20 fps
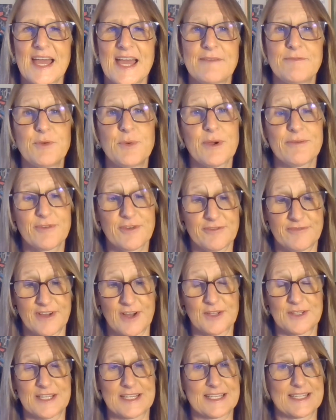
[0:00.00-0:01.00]
you ever
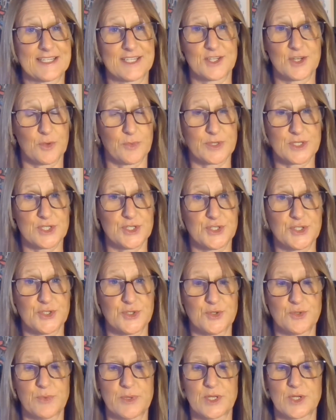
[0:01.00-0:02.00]
felt like you didn't know what to
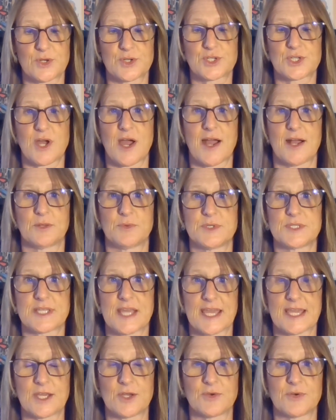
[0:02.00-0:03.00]
do when your child was
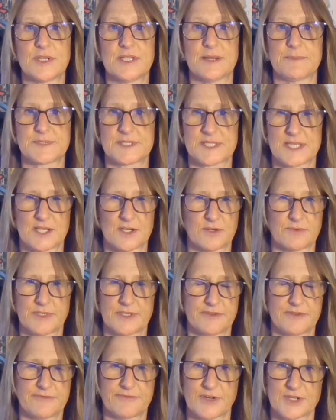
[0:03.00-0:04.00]
angry, upset, or
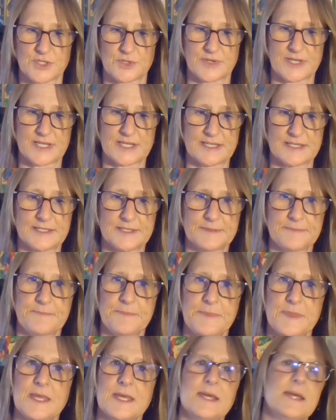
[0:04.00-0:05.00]
really frustrated?
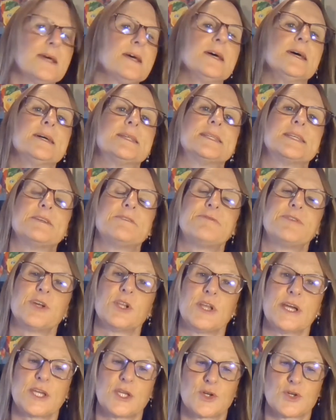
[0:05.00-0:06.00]
Did it feel
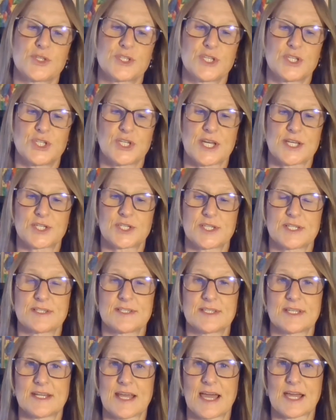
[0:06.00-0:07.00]
like your
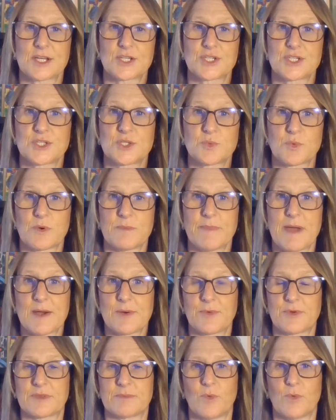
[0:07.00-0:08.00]
suggestions and actions were met
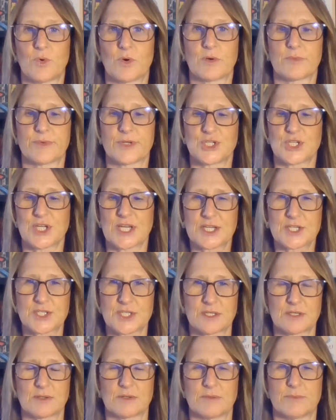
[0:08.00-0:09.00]
with more
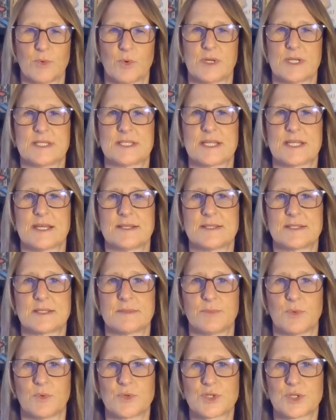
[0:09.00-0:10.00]
rejection or more intense
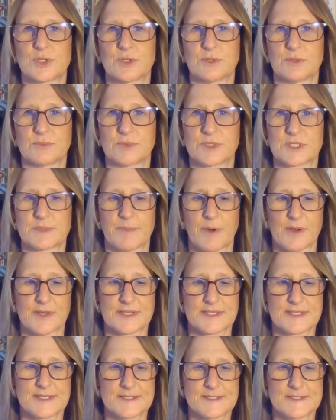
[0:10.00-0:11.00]
emotional
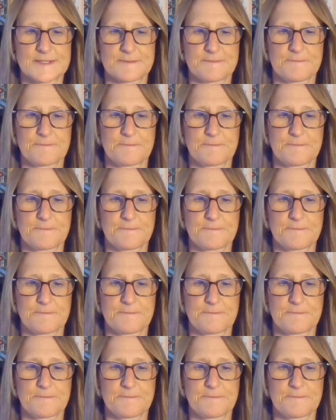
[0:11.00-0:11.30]
responses?